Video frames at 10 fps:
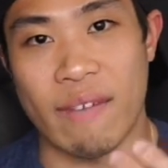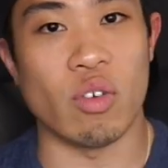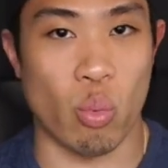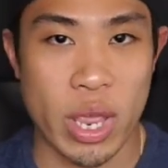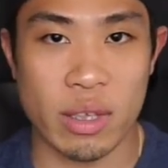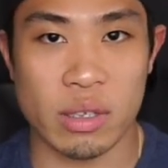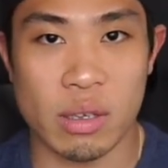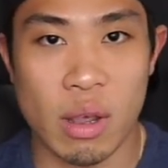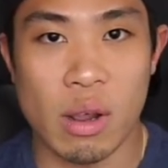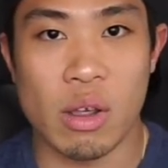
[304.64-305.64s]
after
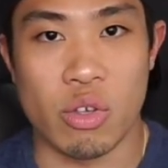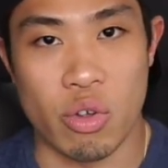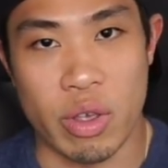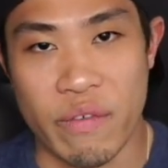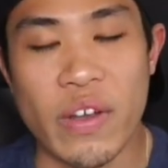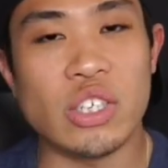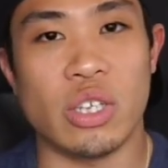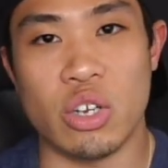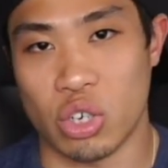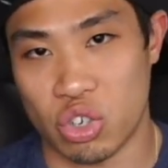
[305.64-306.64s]
weeks,
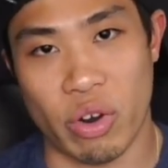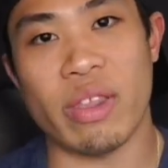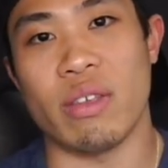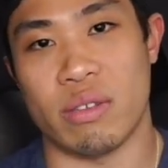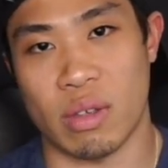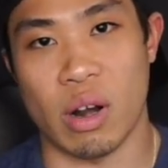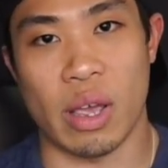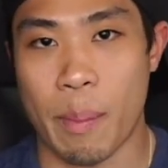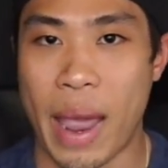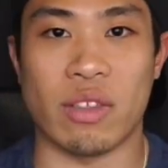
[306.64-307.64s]
eventually your strength is going
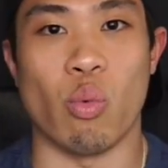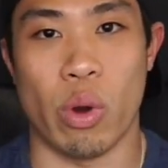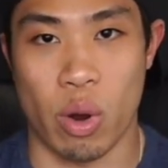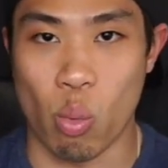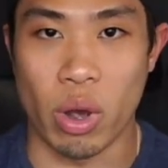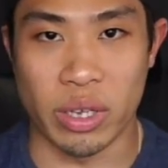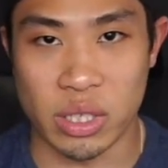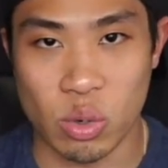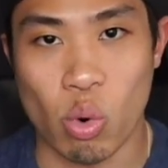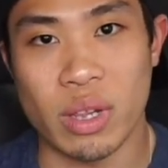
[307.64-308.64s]
to get back to where it
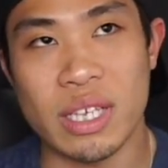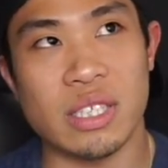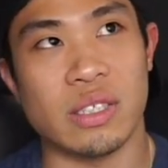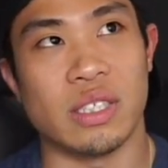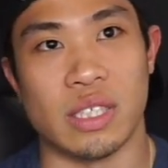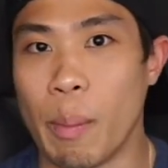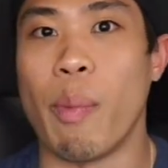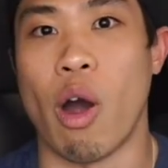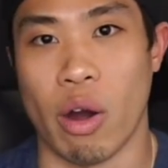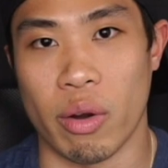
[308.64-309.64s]
was, or at least
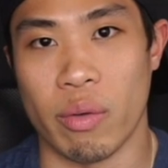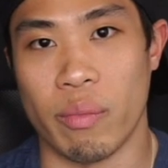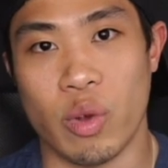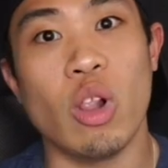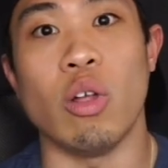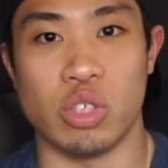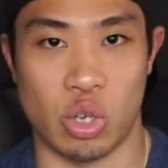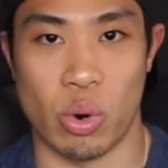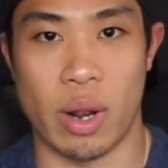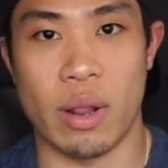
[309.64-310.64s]
subpar,
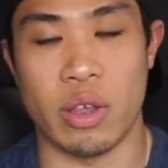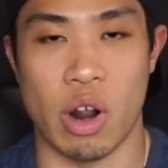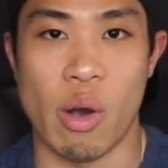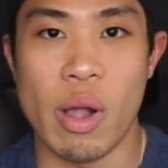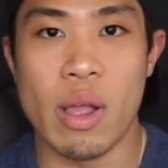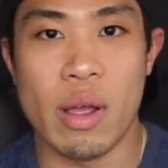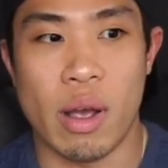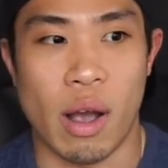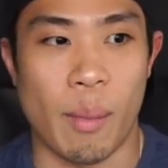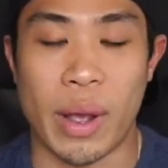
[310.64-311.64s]
close to it.
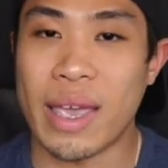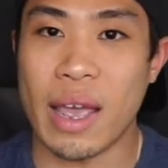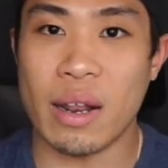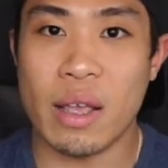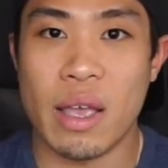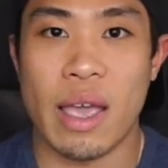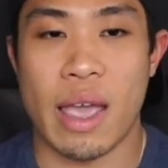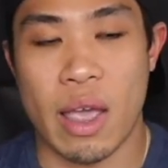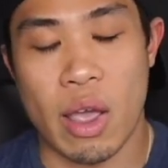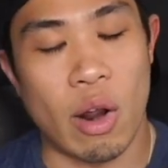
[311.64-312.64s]
Again,
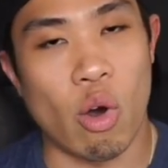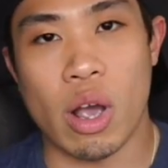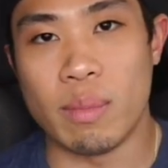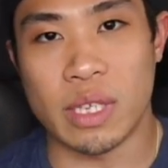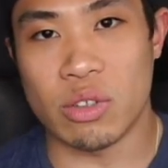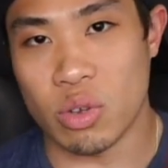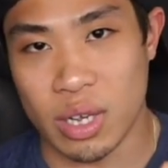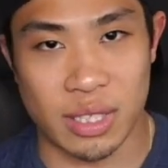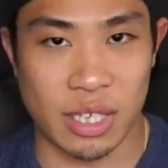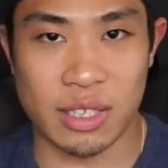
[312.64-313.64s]
it all comes down to
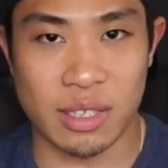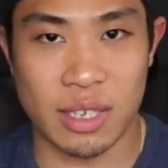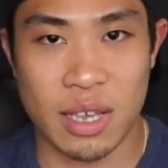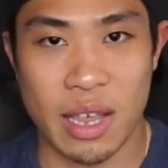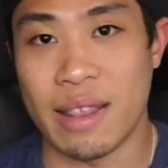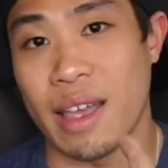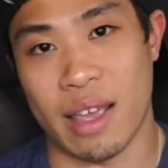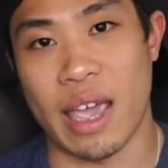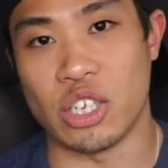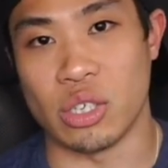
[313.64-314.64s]
consistency and
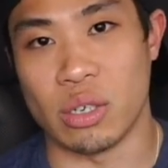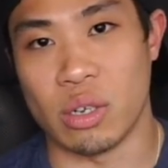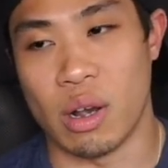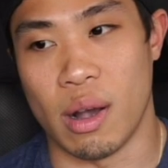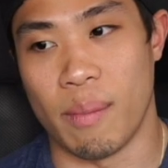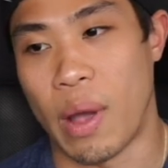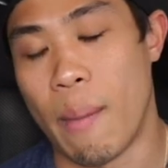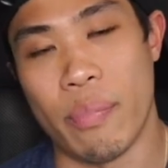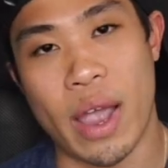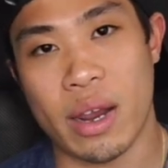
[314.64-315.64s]
dedication.
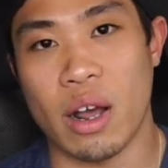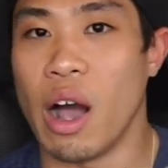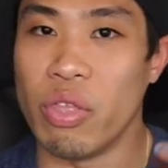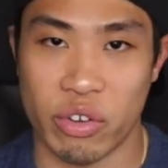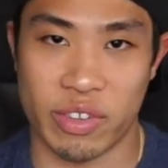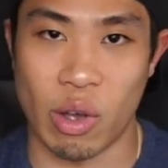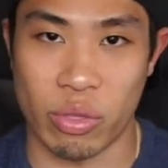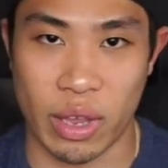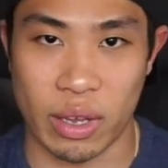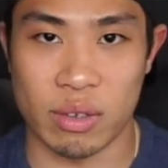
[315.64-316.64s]
I'm not going to undersell
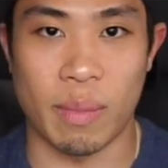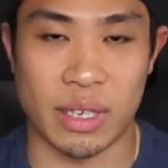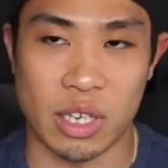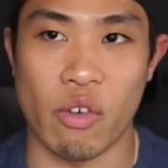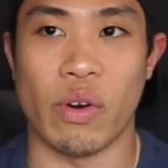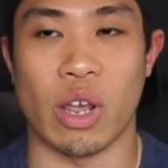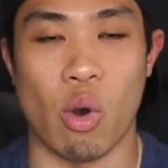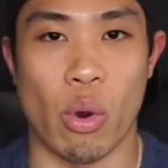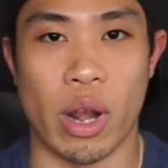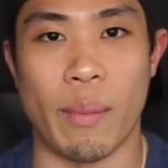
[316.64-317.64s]
things myself when I
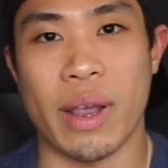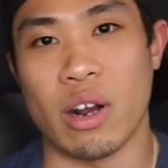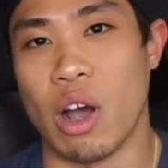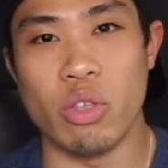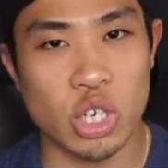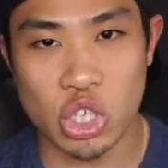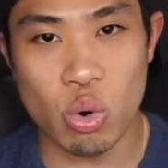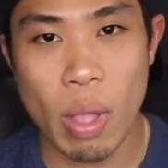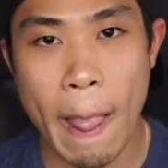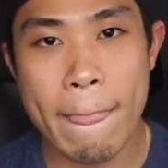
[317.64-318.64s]
go in. I'm not going to undershoot,